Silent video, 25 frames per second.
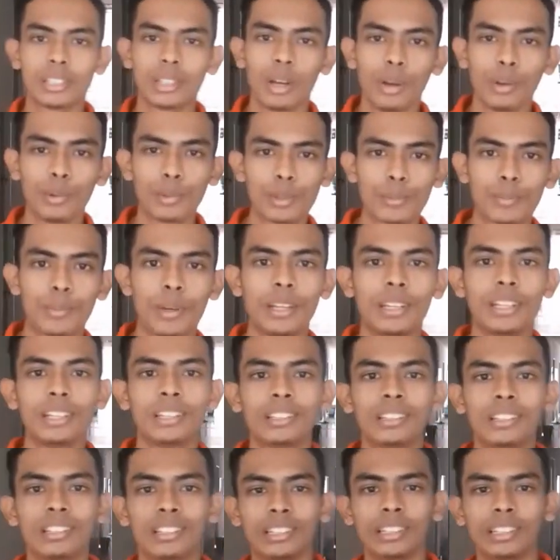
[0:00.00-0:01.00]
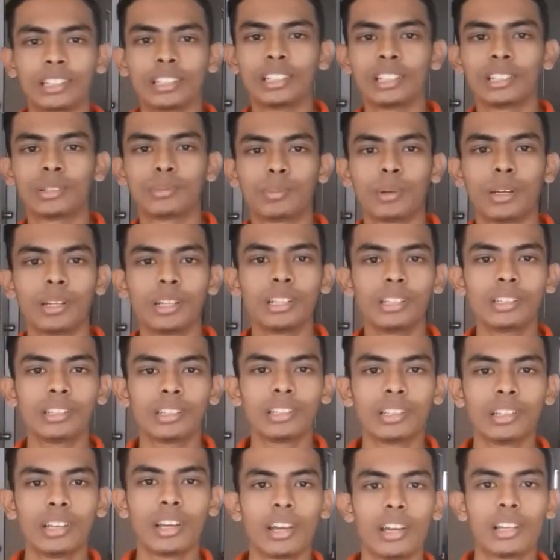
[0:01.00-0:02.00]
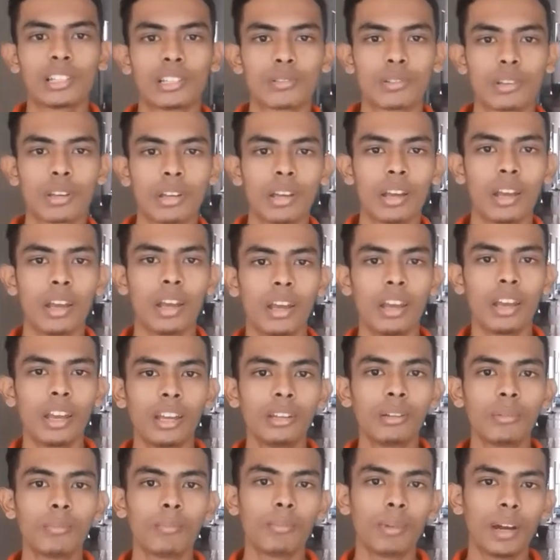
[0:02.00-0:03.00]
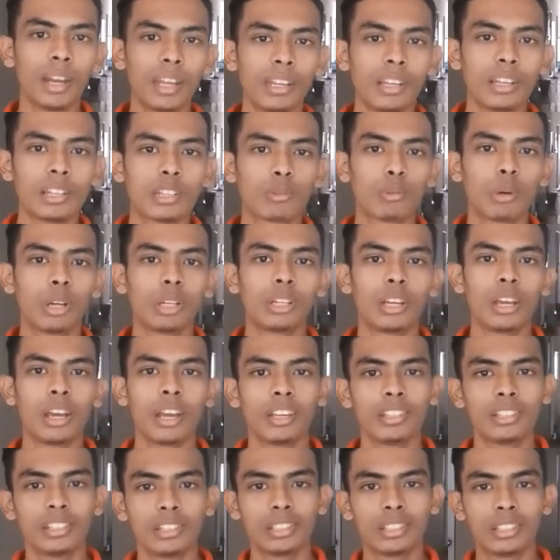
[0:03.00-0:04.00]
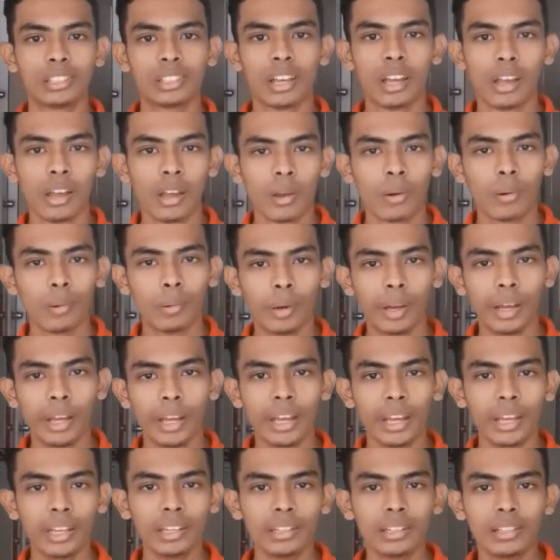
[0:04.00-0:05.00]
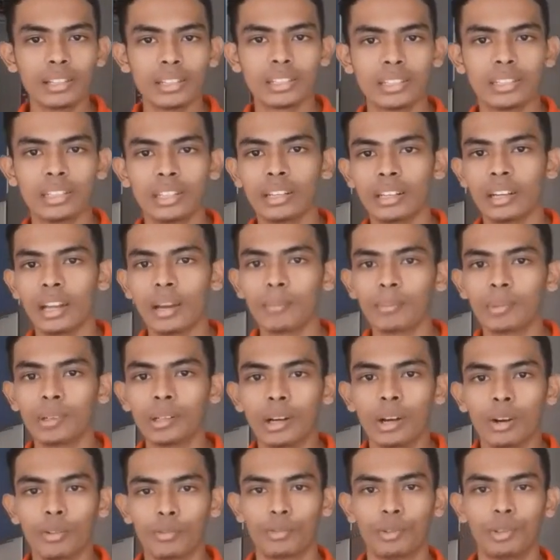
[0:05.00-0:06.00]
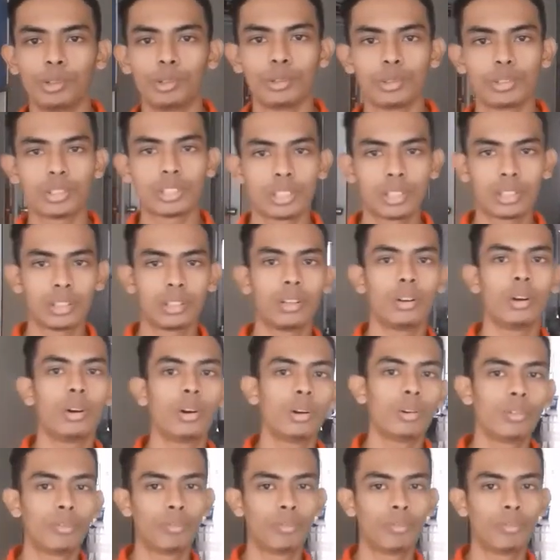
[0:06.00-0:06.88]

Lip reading: of spanning tree. Spanning tree has n minus 1 edges, where n is the number of nodes or